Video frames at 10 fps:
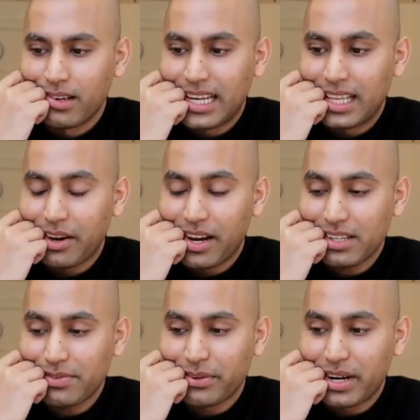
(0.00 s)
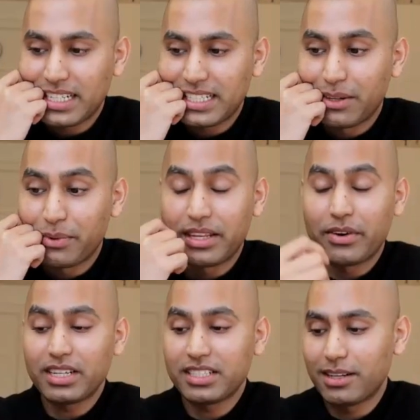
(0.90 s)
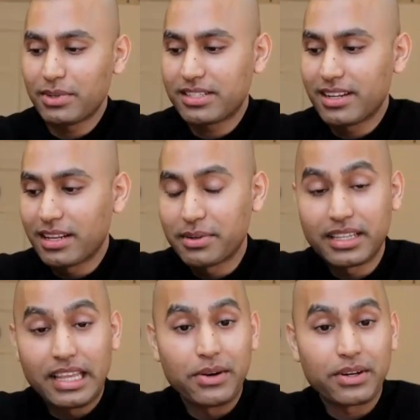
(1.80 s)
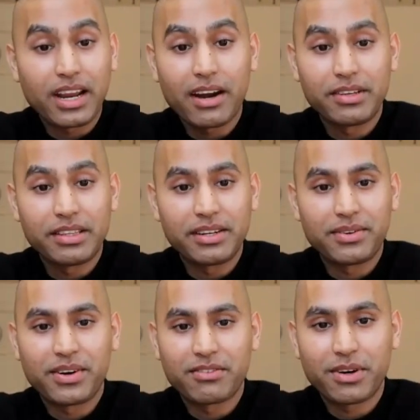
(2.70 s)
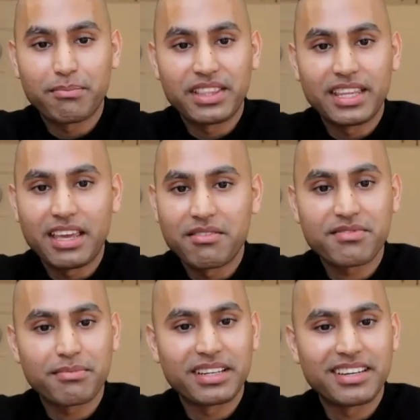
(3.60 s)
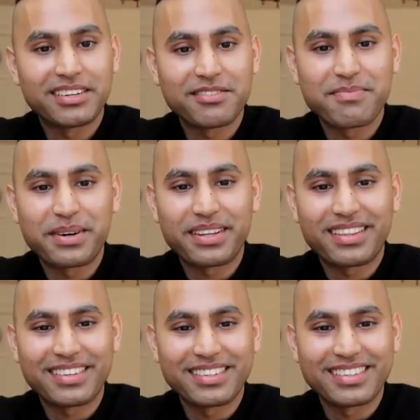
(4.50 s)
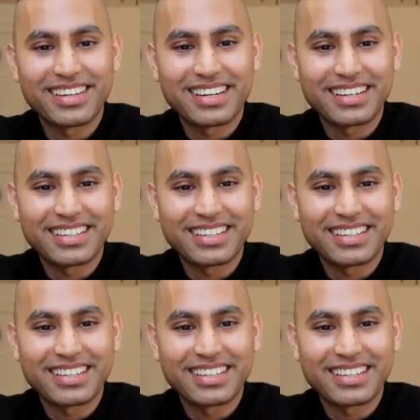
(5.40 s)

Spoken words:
I asked for the rationale. When the rationale was delivered, they got everything wrong, from my name, from my date of birth, to